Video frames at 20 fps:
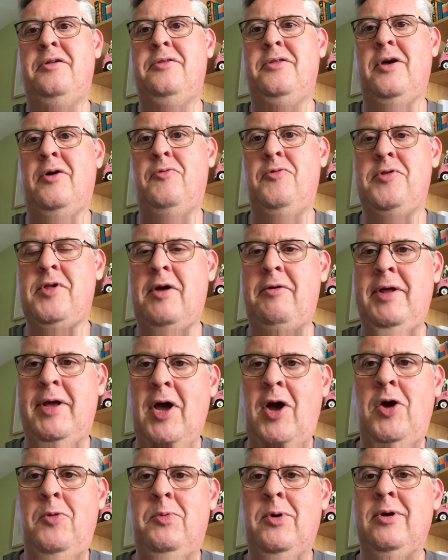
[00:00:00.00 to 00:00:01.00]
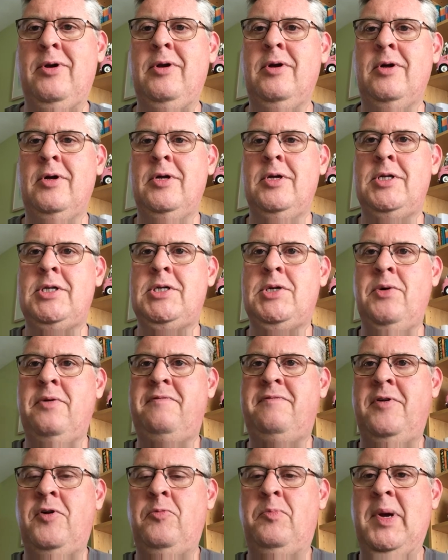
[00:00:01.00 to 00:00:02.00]
that was only open to a
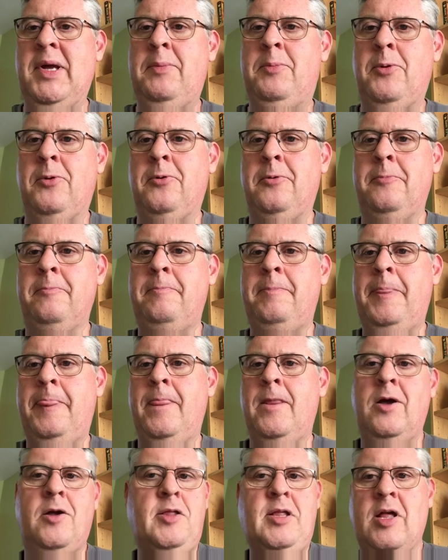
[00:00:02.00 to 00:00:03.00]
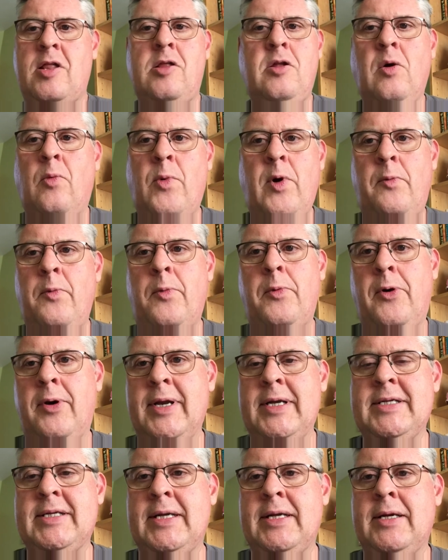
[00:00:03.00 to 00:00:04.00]
few people. Because that's not what we
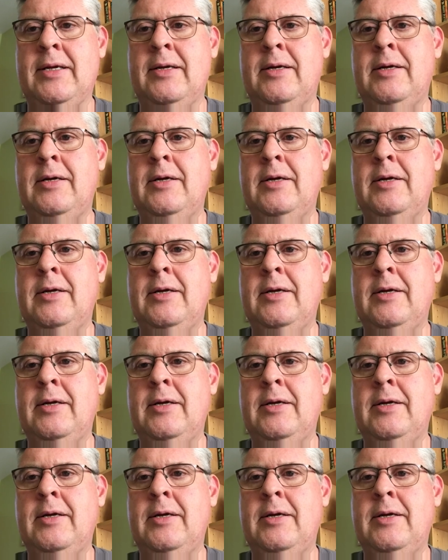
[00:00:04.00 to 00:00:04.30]
want, is it?